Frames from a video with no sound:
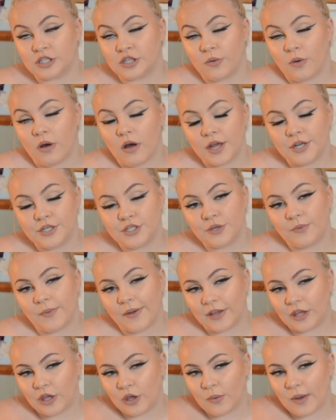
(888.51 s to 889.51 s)
So I do
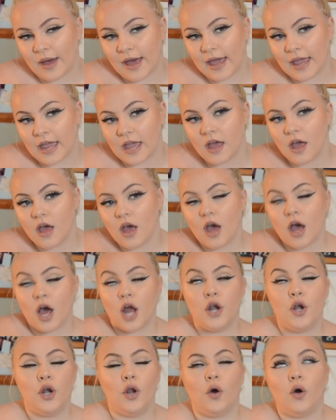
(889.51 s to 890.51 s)
AQA,
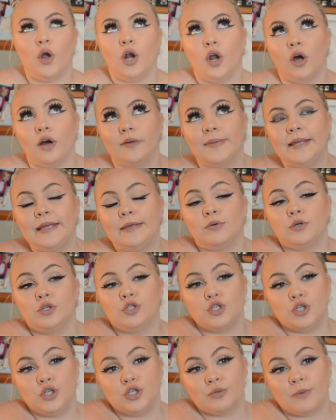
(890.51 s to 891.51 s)
and not a lot of people
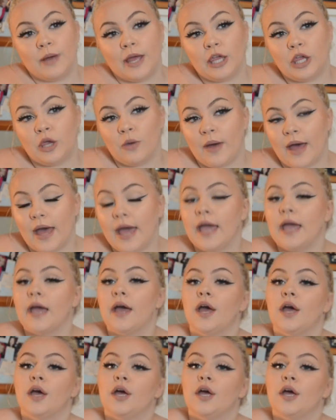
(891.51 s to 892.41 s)
do AQA.